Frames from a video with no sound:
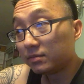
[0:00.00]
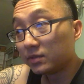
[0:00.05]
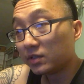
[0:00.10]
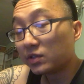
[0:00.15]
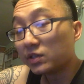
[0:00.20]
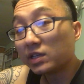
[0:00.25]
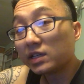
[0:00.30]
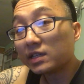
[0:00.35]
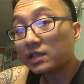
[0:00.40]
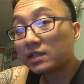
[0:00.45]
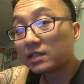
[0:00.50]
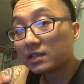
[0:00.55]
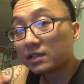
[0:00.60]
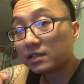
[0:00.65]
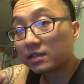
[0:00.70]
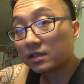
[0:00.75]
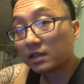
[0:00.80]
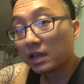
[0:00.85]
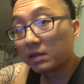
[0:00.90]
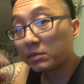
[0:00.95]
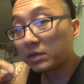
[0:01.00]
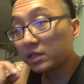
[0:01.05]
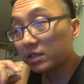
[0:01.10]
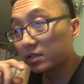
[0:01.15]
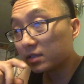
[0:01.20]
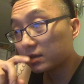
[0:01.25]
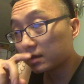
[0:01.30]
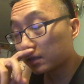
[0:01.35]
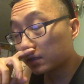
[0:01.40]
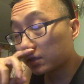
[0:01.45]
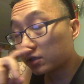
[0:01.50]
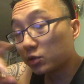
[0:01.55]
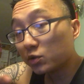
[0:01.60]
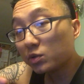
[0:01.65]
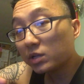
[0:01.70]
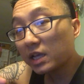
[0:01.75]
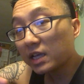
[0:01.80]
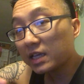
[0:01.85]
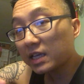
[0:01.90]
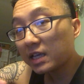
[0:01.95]
You see, the I mean, the
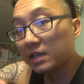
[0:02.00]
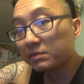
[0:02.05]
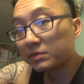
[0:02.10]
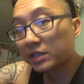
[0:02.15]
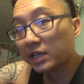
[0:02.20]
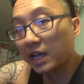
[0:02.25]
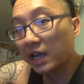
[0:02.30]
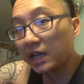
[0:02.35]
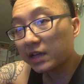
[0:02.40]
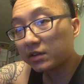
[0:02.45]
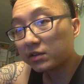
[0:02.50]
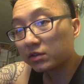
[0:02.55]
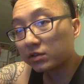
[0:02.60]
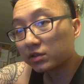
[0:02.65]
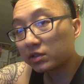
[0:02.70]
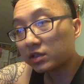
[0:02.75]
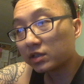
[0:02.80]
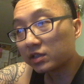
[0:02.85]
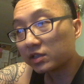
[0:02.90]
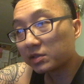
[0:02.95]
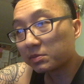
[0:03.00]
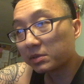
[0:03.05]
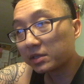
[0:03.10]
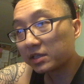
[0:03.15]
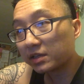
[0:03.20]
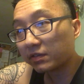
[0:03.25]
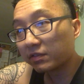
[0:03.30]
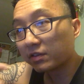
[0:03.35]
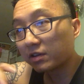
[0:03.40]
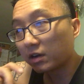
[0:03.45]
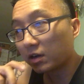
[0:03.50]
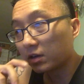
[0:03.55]
2K games catered to a specific